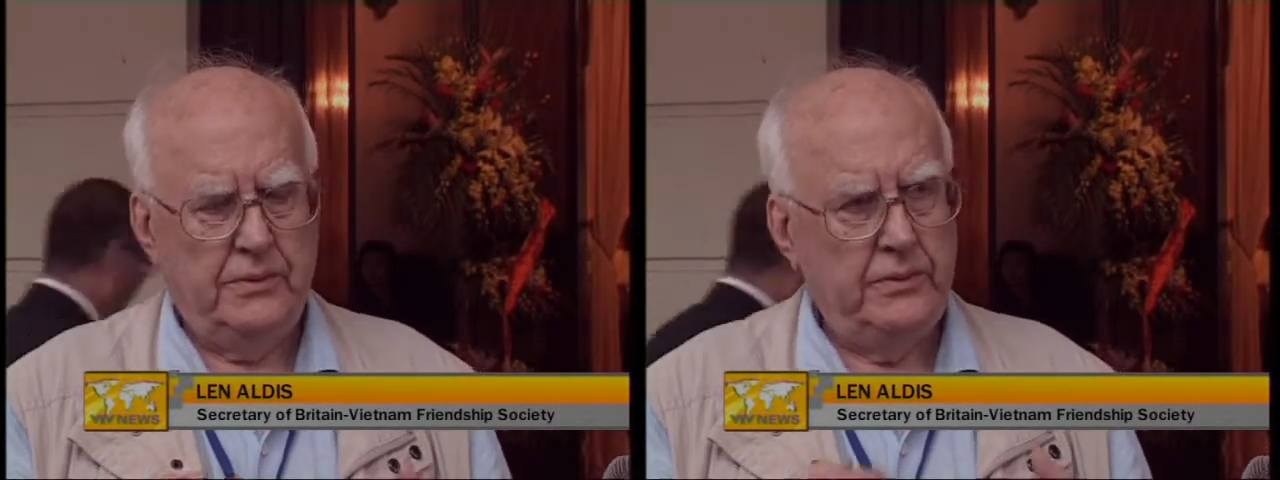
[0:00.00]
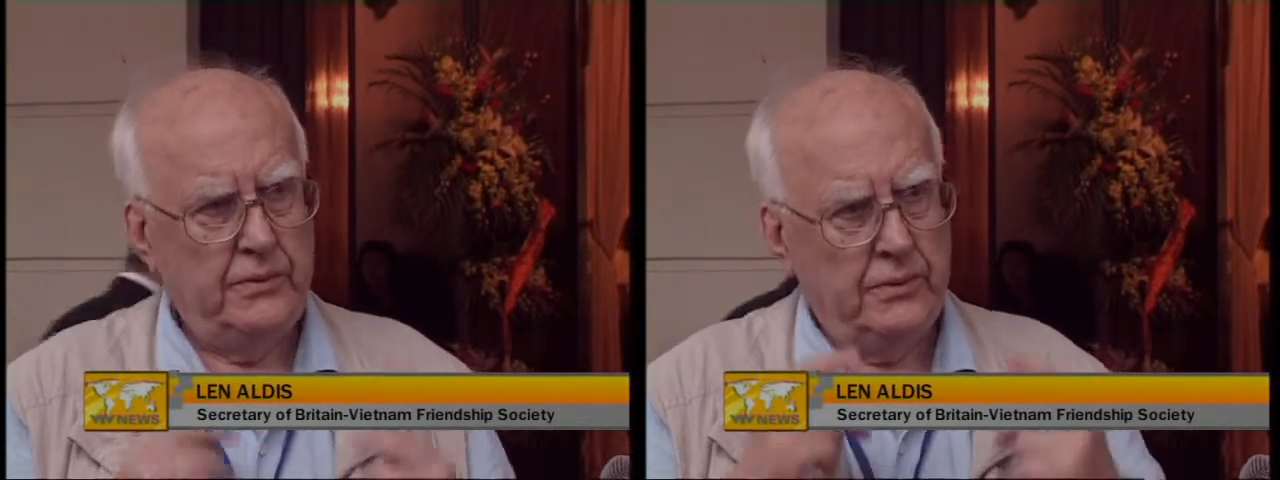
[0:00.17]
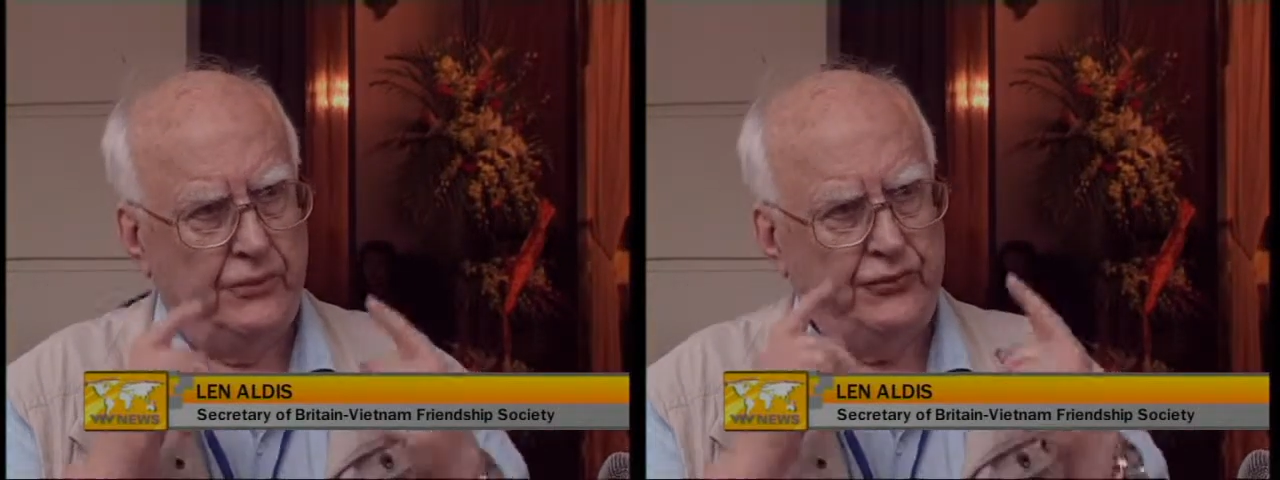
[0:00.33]

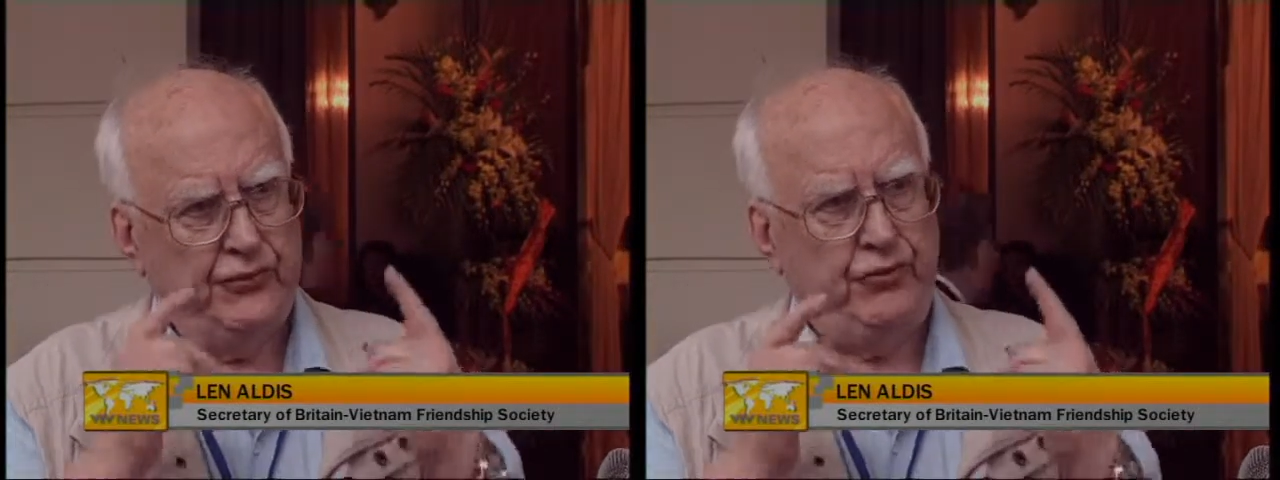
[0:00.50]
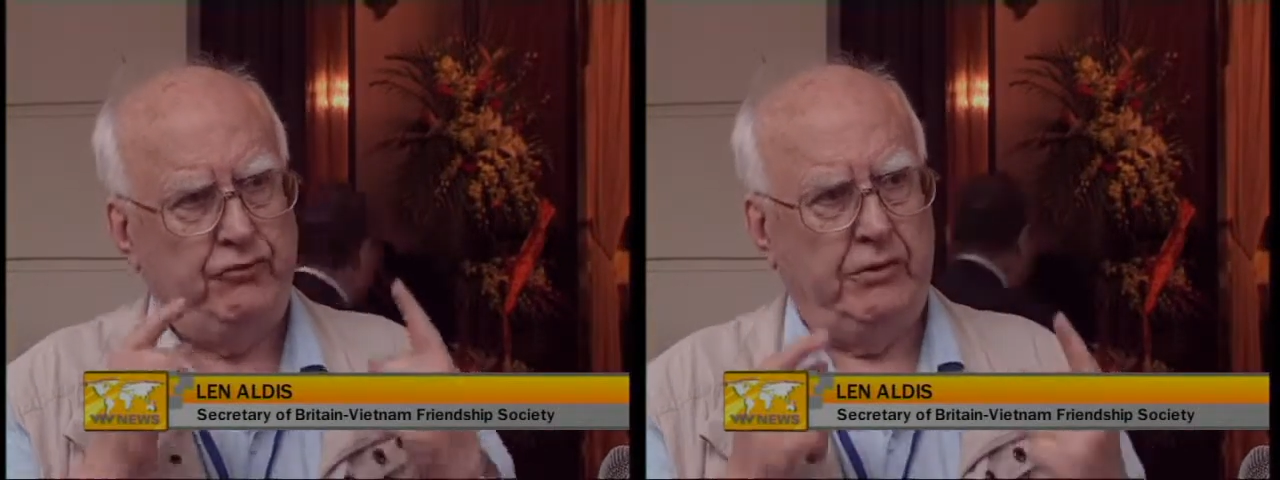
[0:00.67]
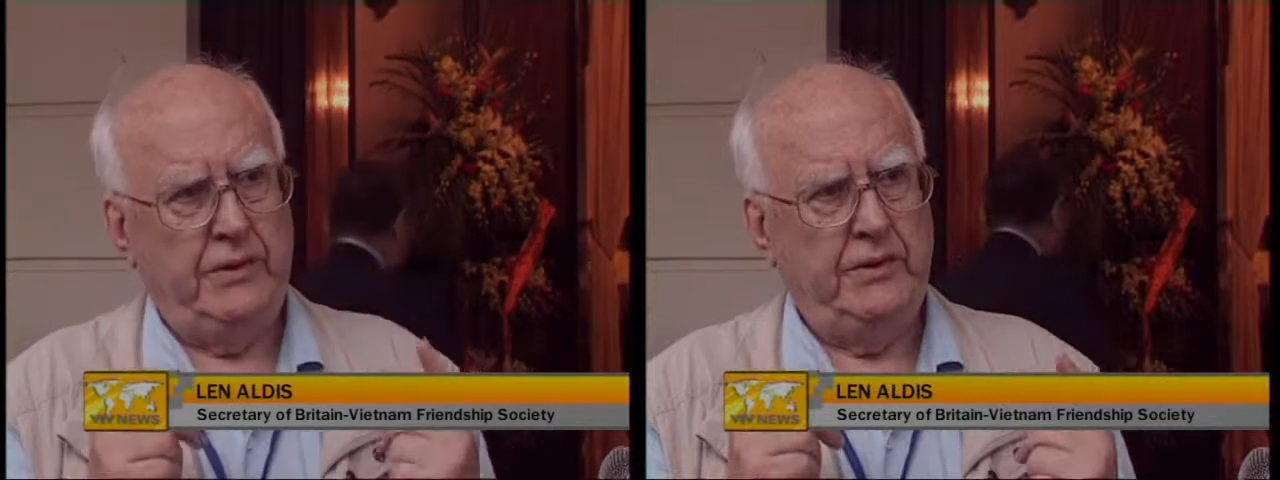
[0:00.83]
to
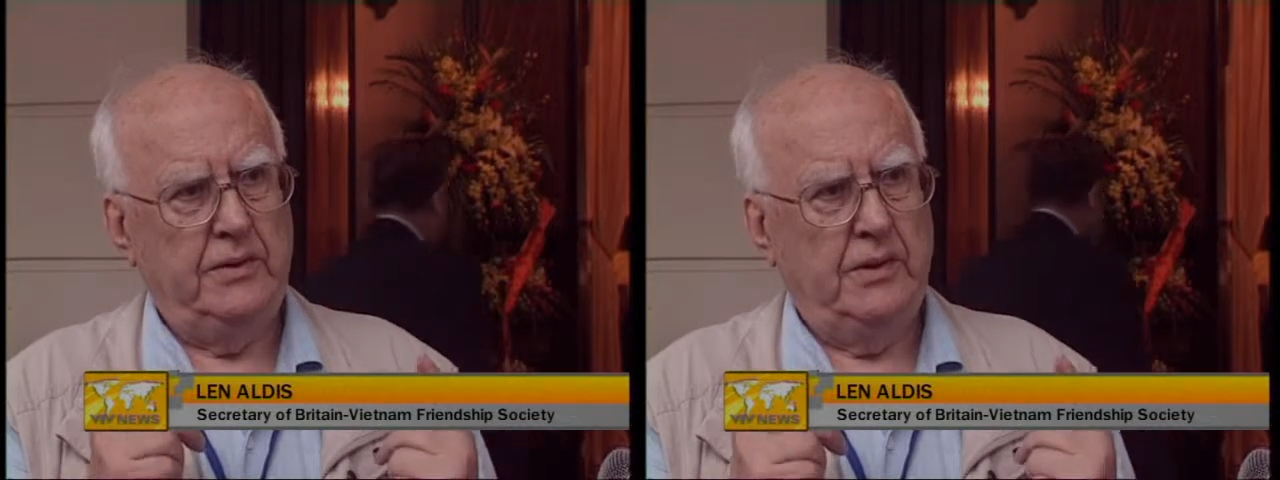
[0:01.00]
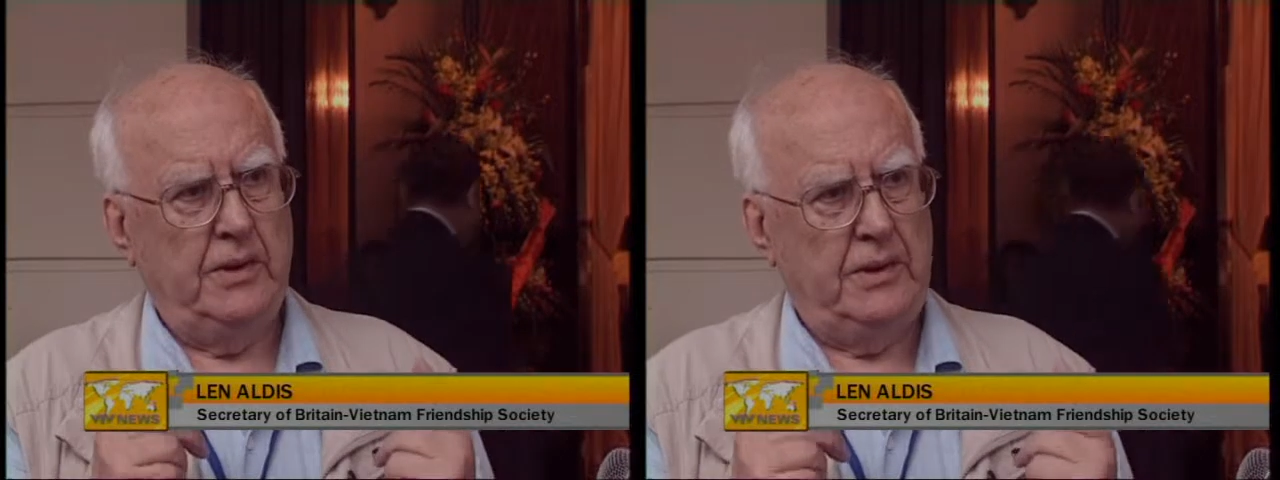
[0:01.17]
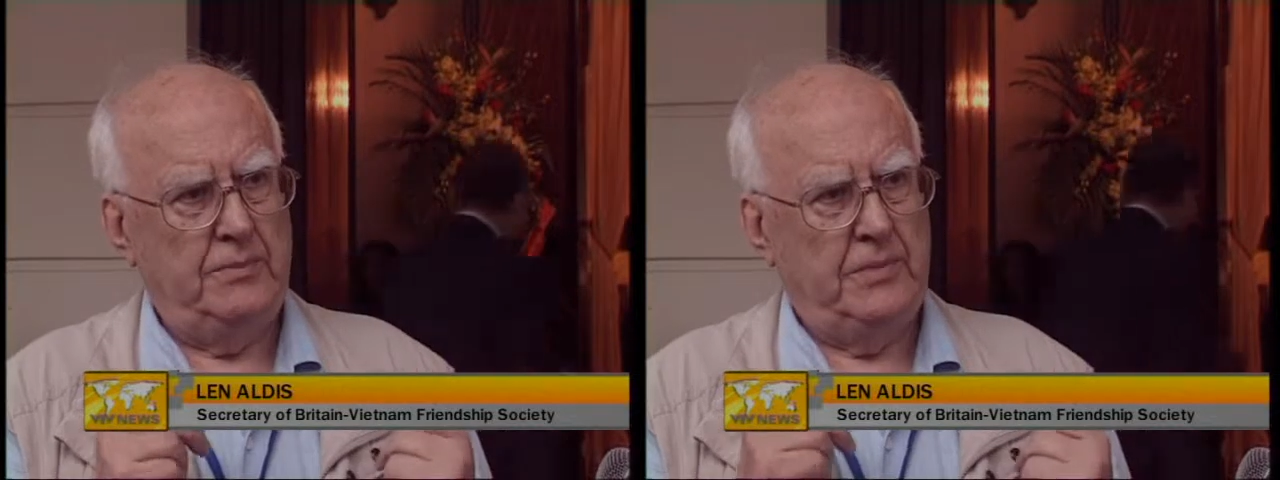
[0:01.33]
concentrate
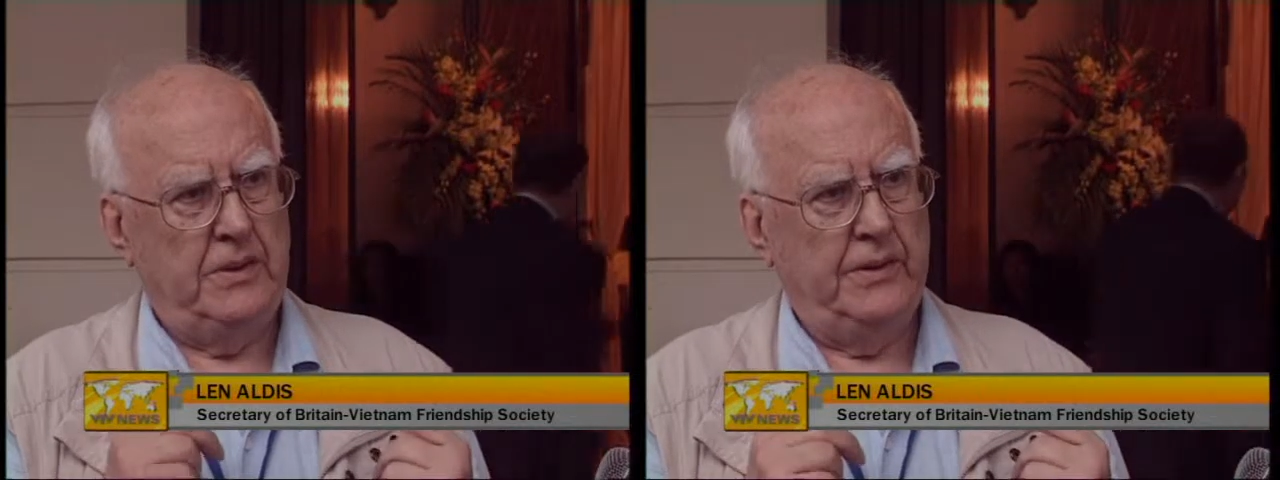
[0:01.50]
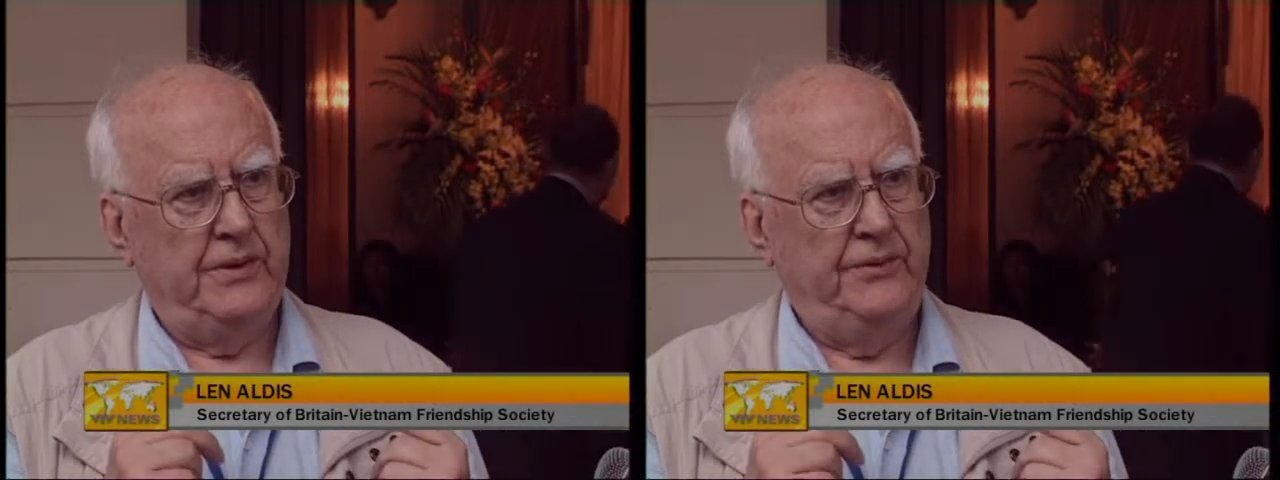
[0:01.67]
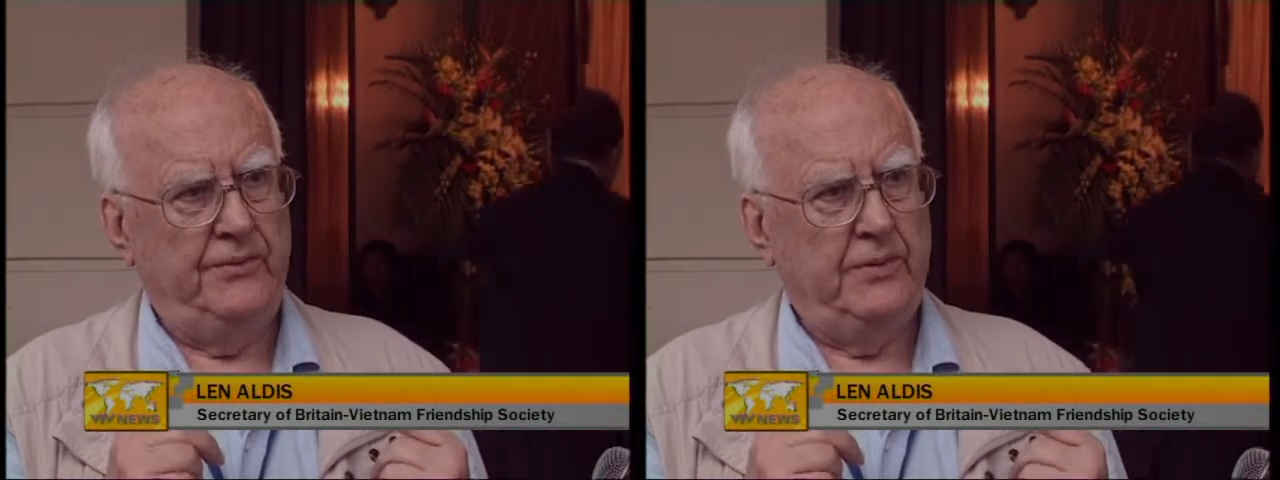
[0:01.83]
our
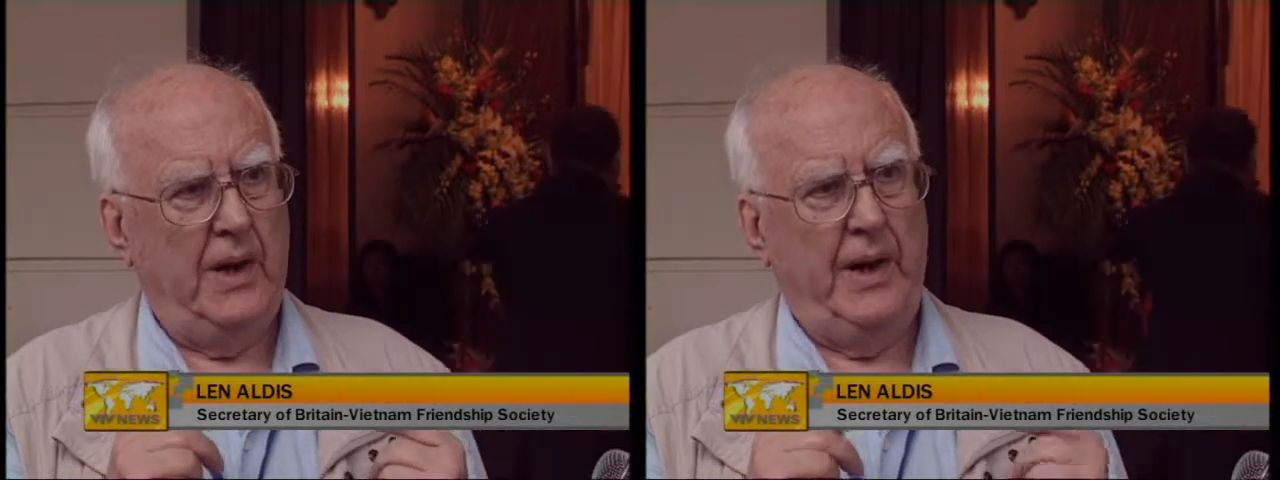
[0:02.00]
minds